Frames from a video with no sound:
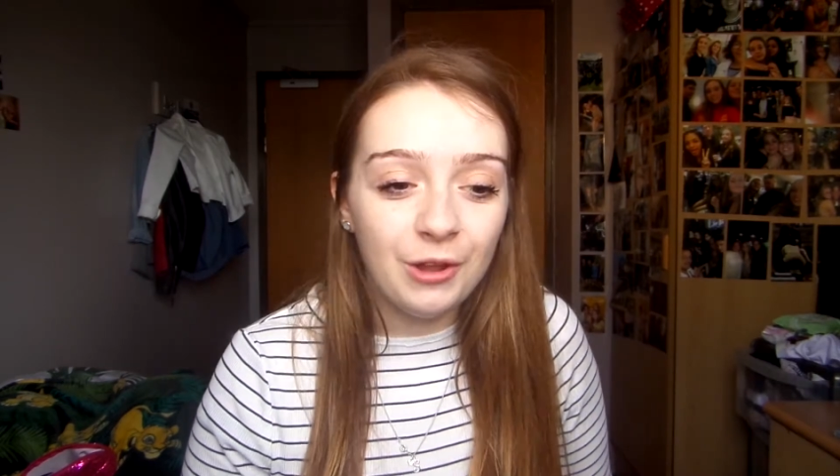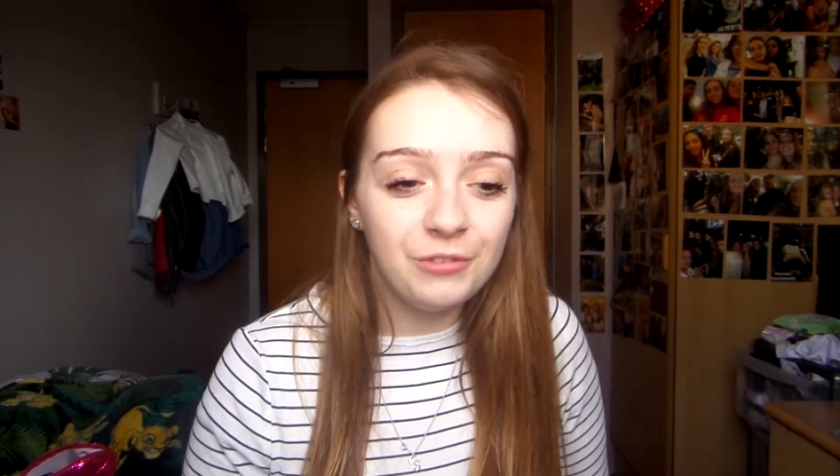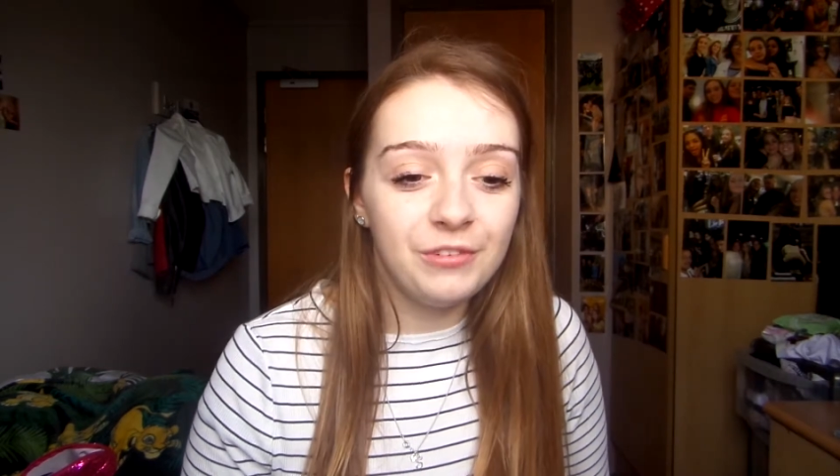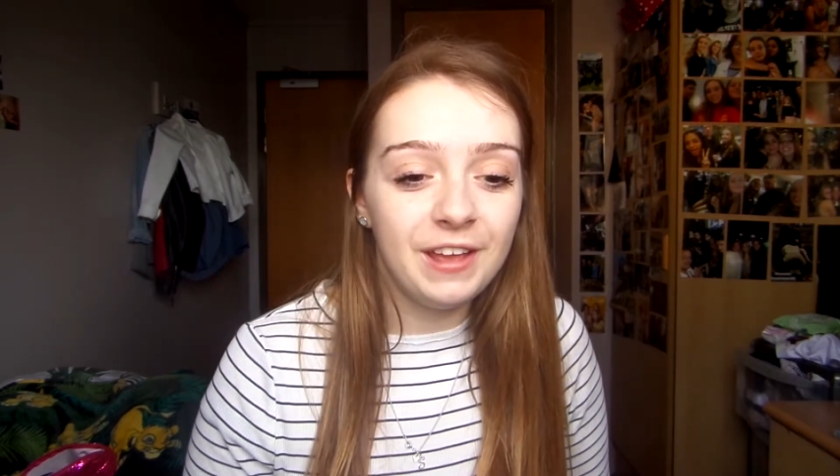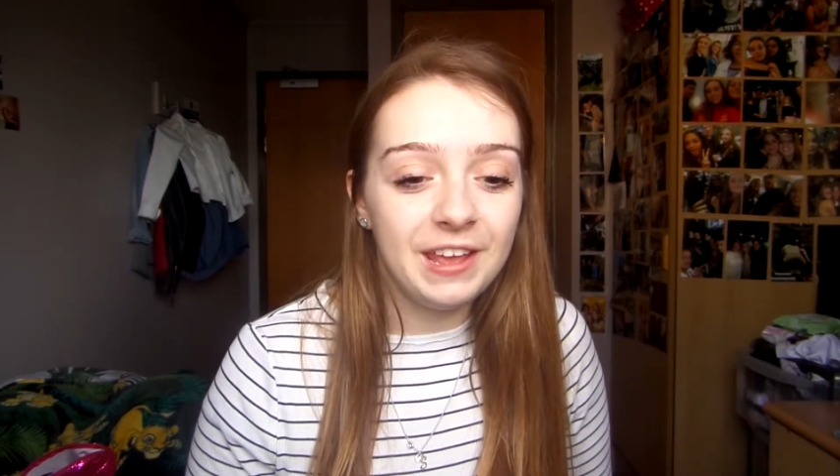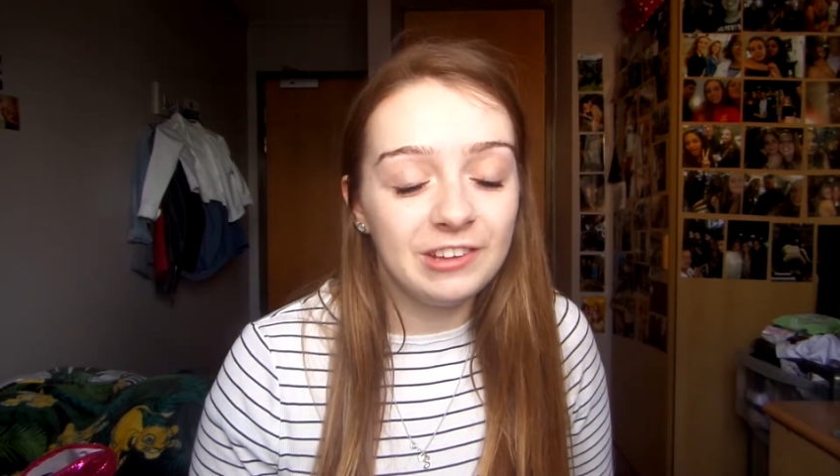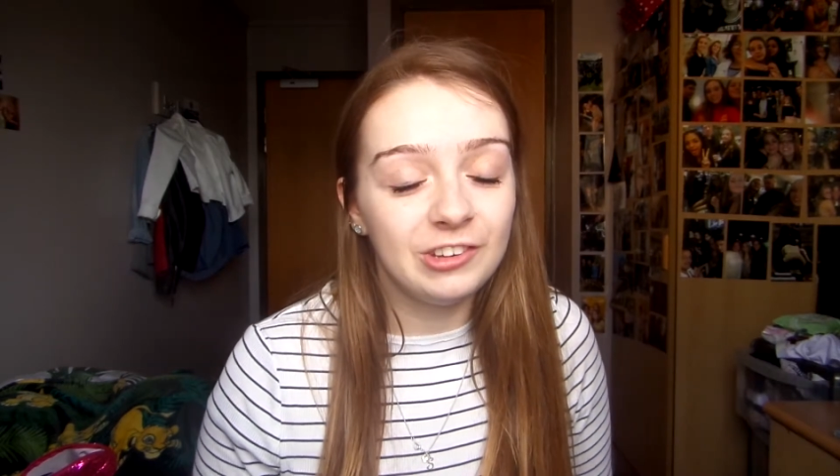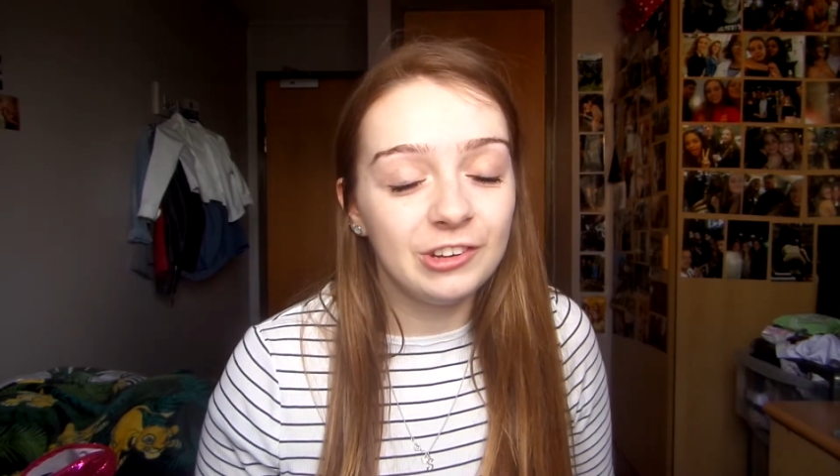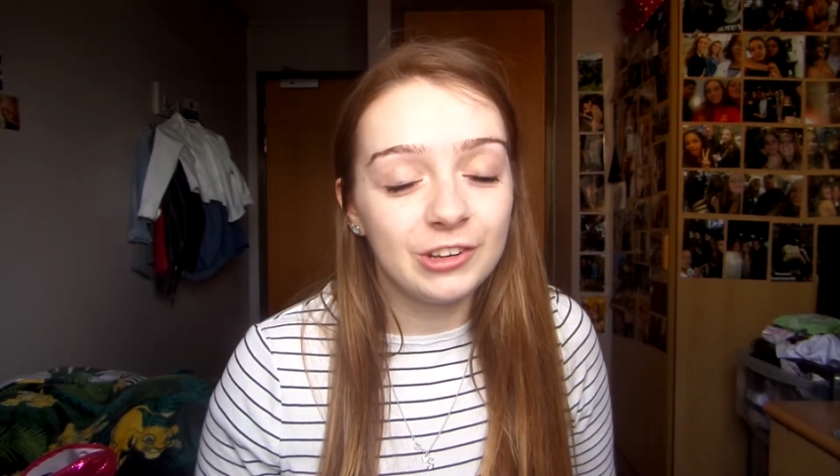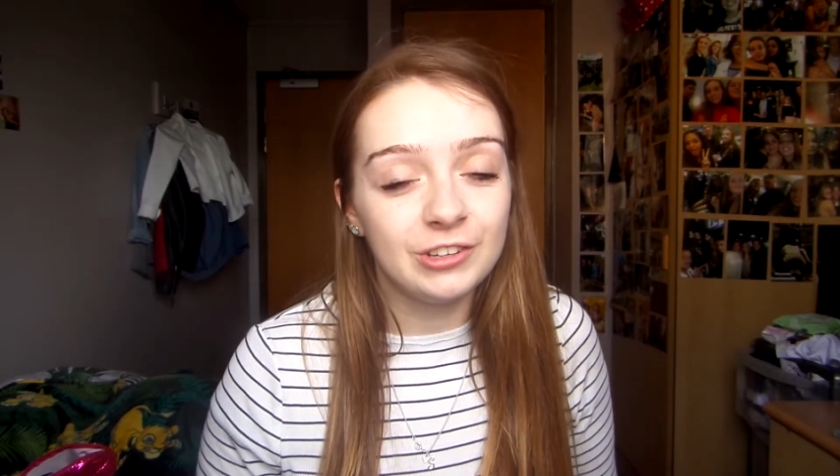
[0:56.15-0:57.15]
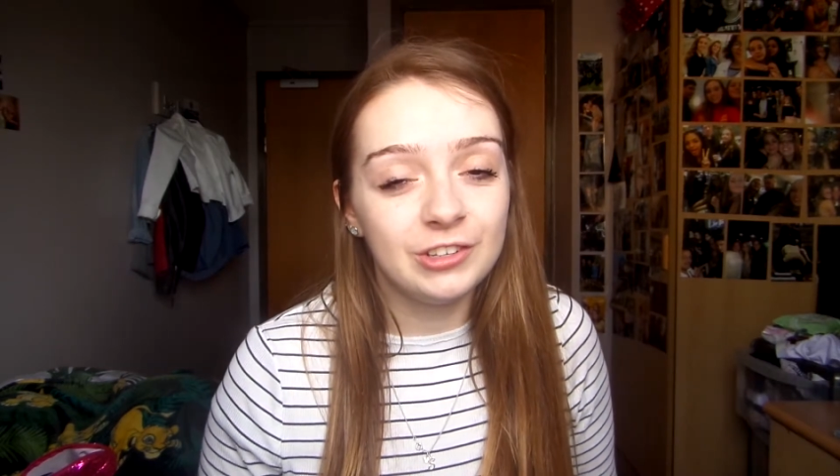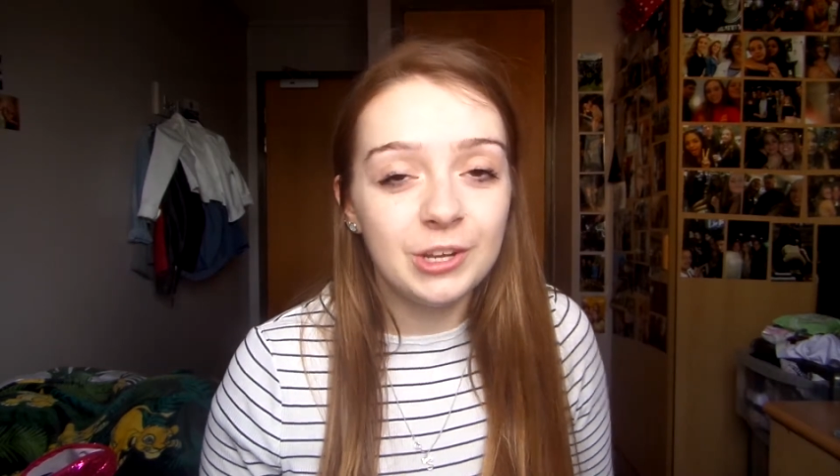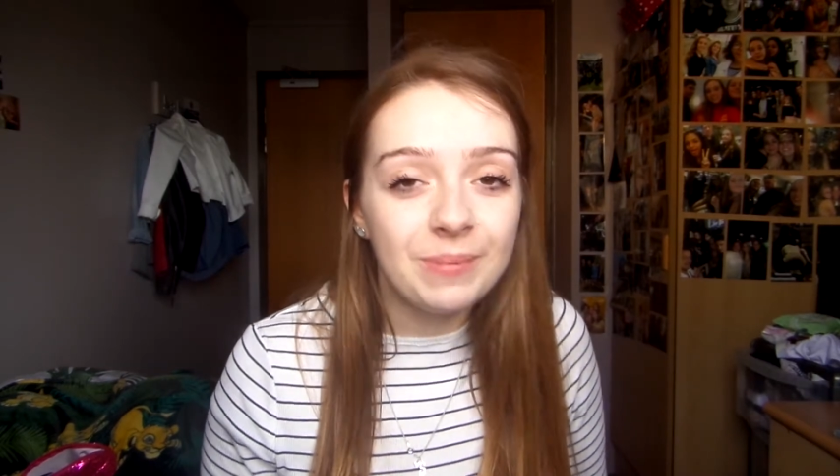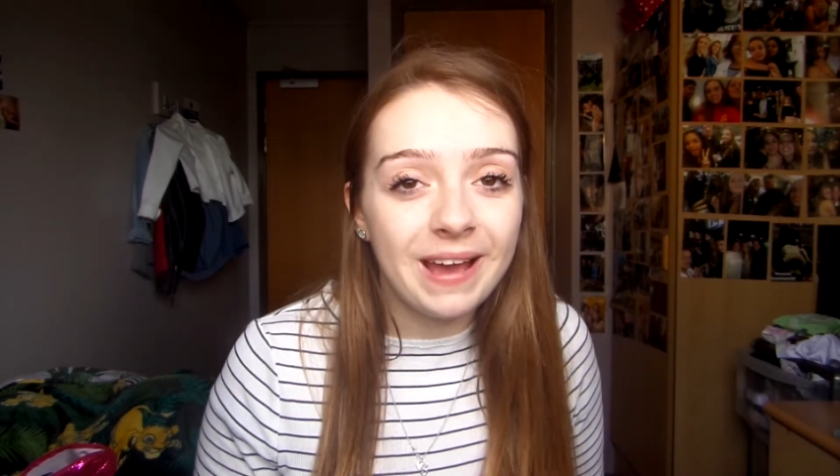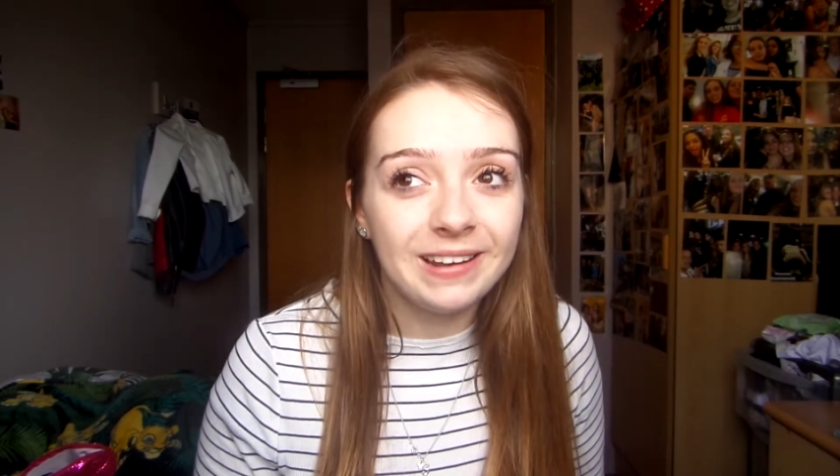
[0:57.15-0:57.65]
Hopefully it shouldn't go
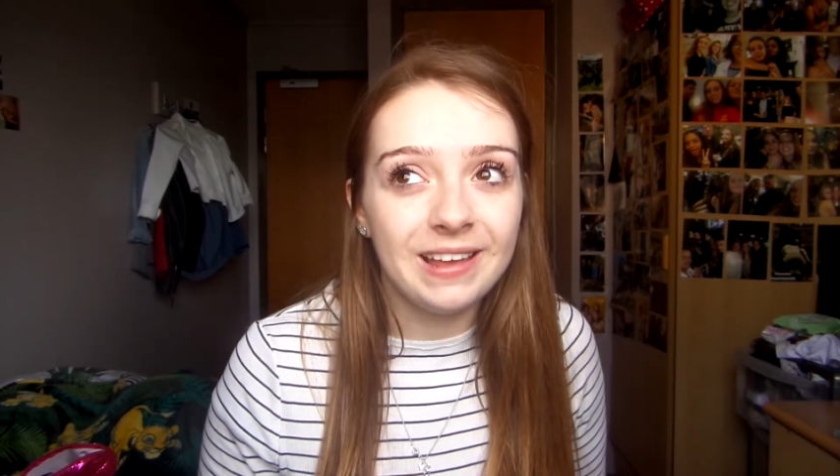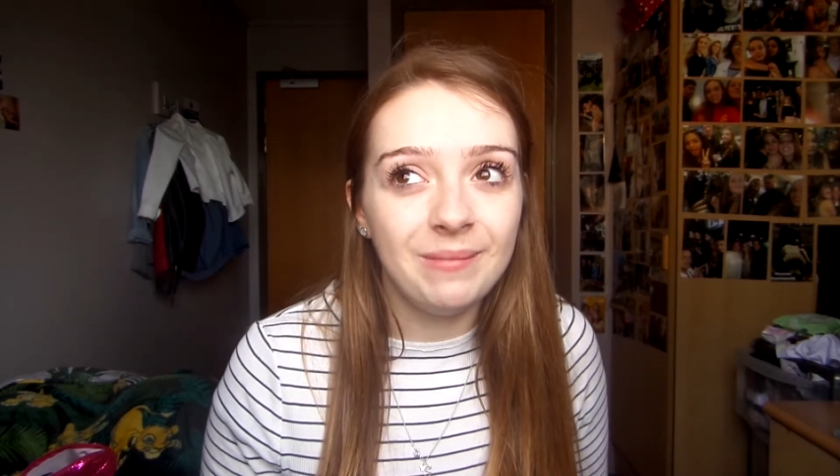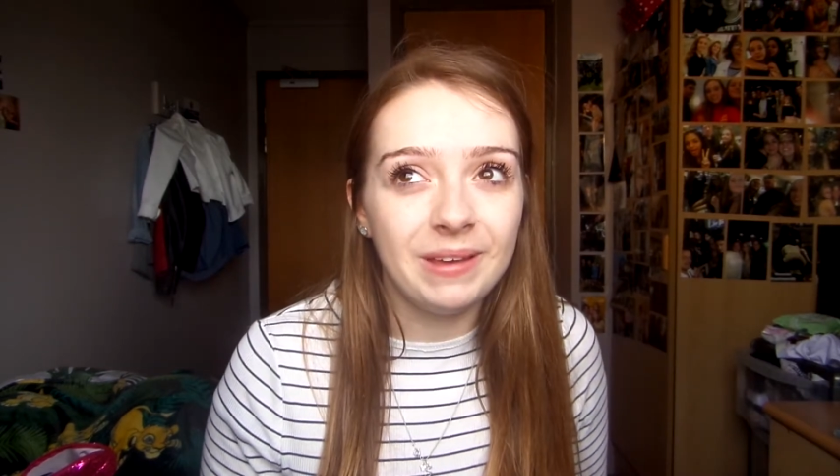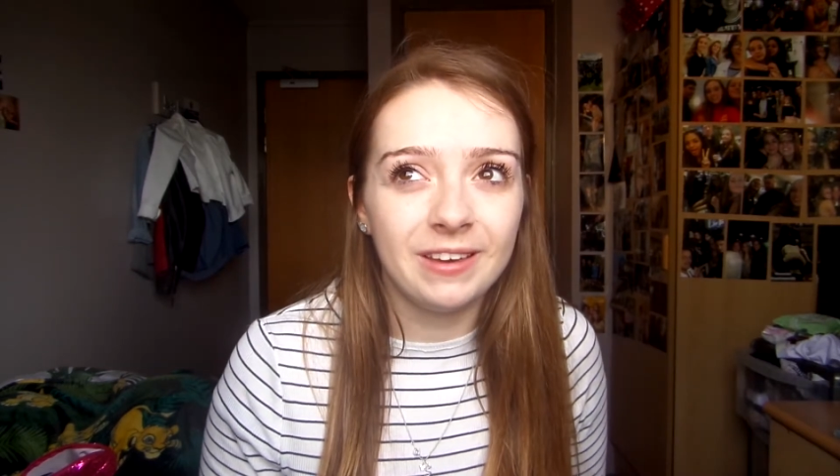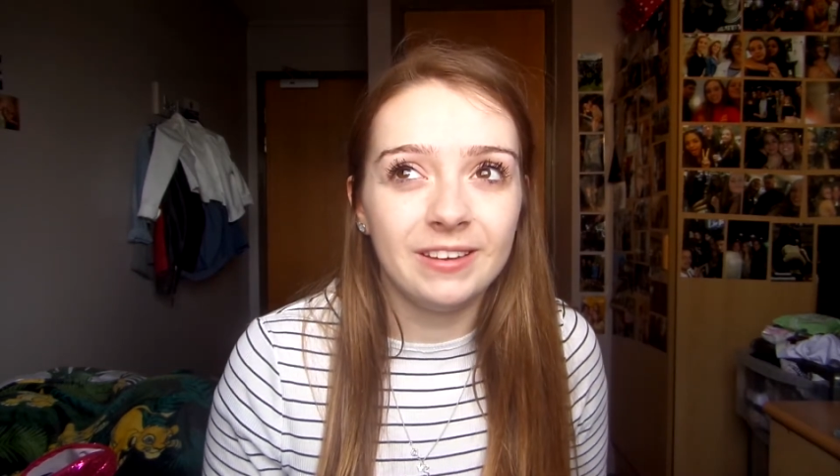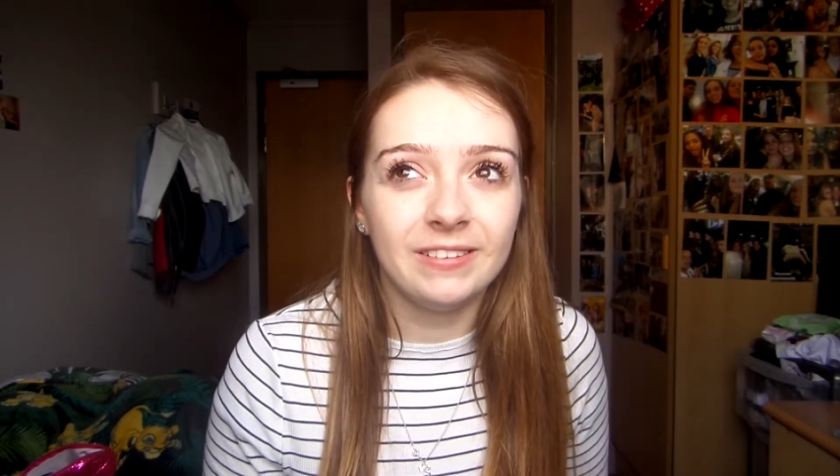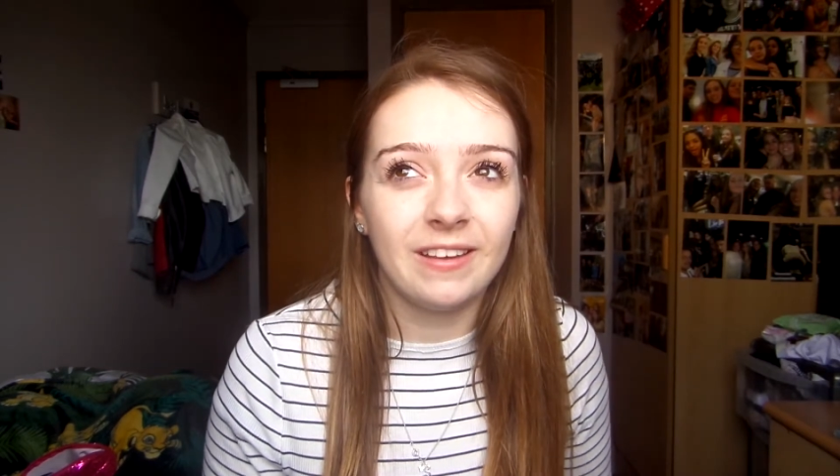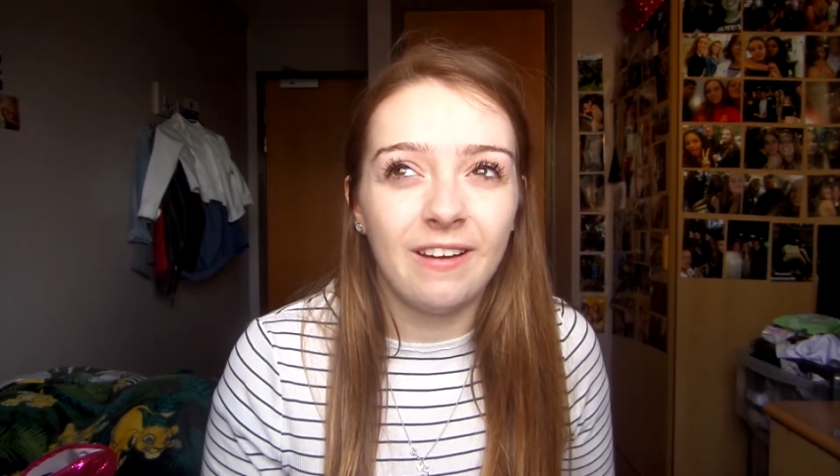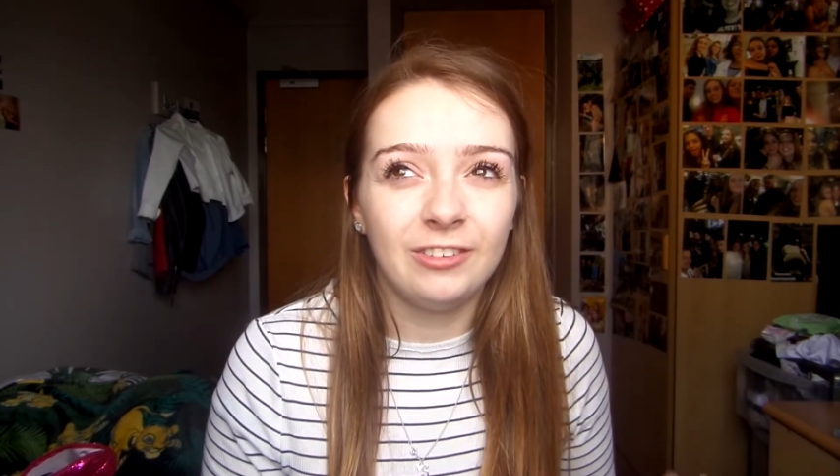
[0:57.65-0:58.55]
too badly because